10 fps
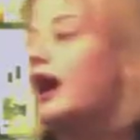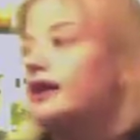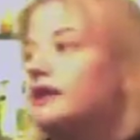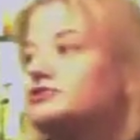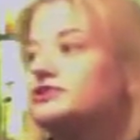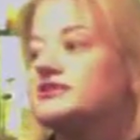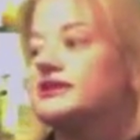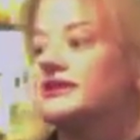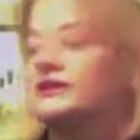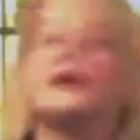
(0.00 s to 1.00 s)
and I'm just
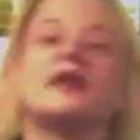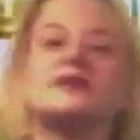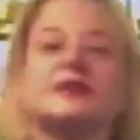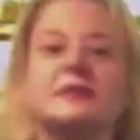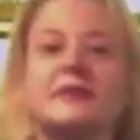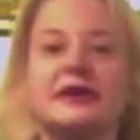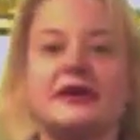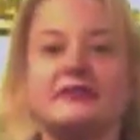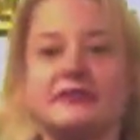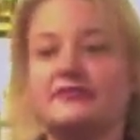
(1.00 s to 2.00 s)
going to get a little bit
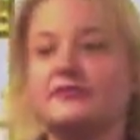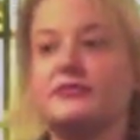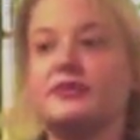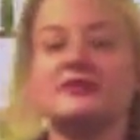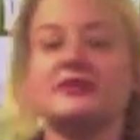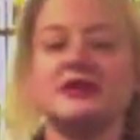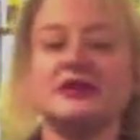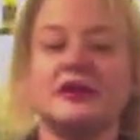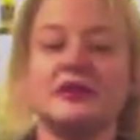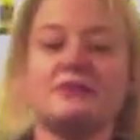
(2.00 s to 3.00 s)
of the vermouth in
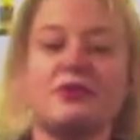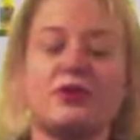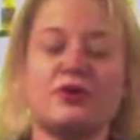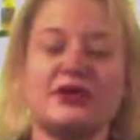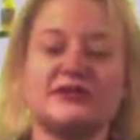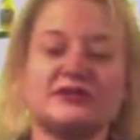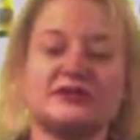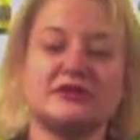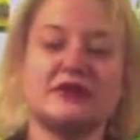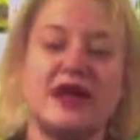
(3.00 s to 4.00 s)
here and pour it into
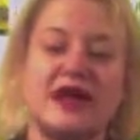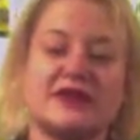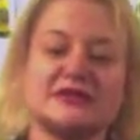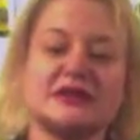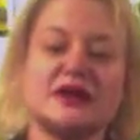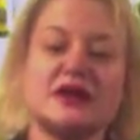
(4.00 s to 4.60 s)
the glass.